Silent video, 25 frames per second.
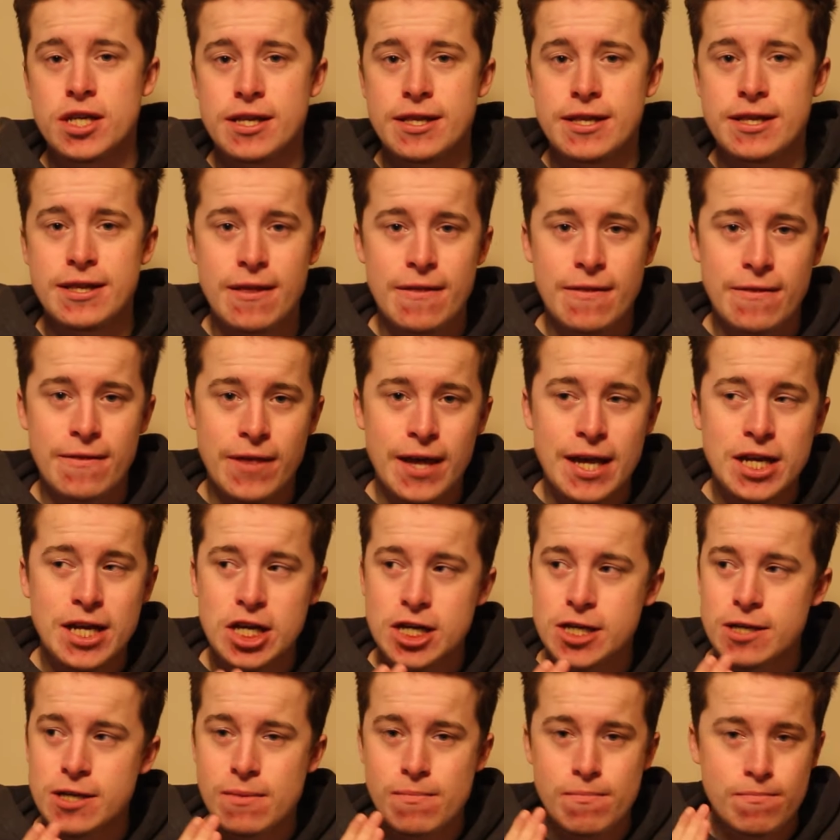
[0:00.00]
and they
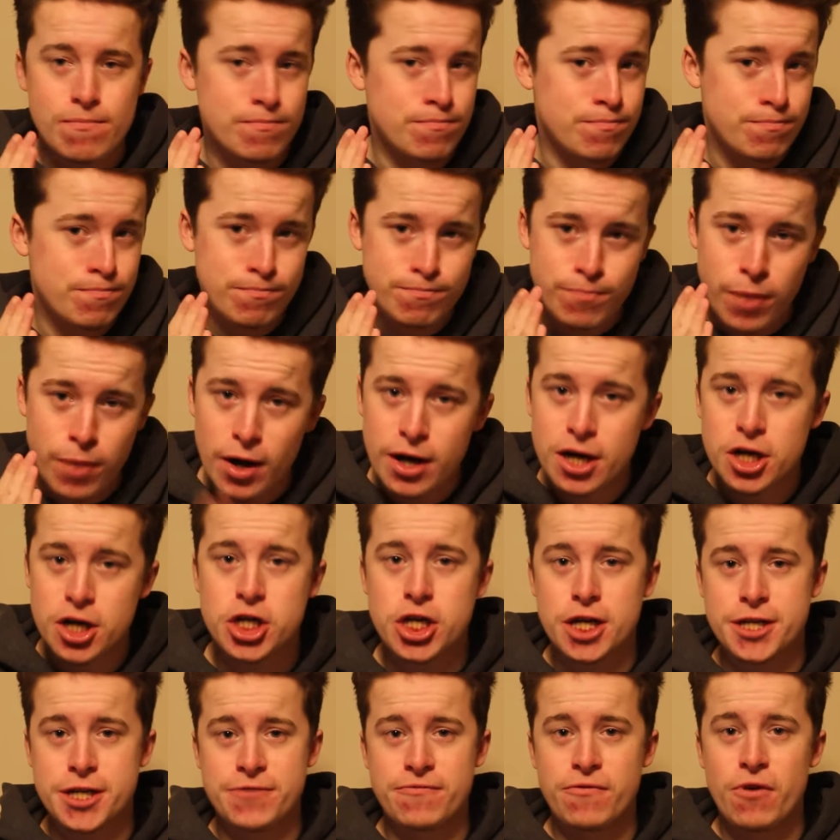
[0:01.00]
just
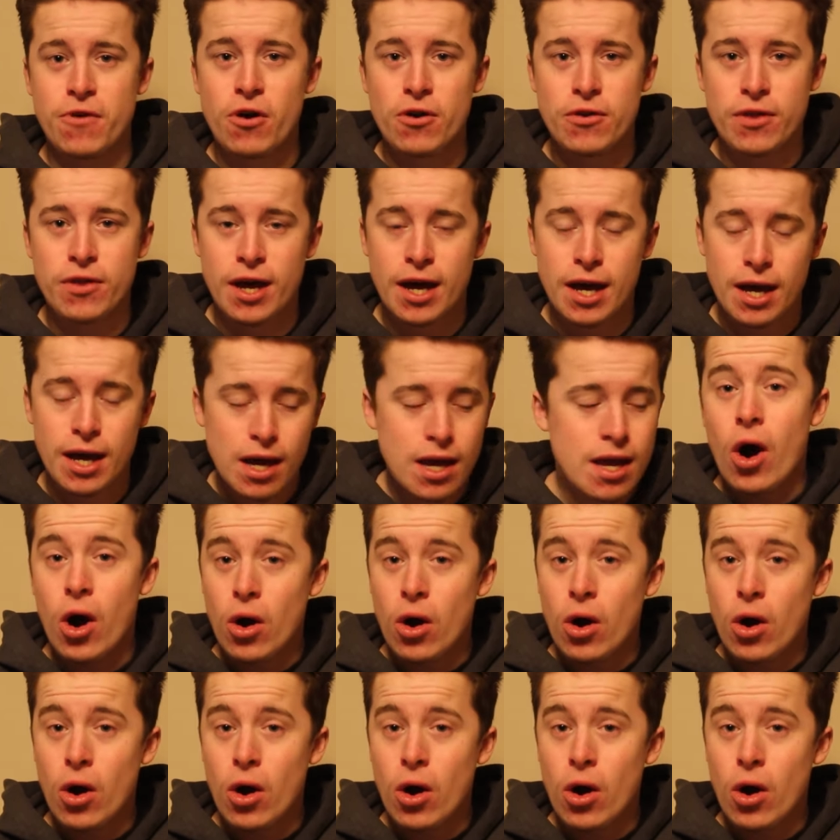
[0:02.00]
punished us for that.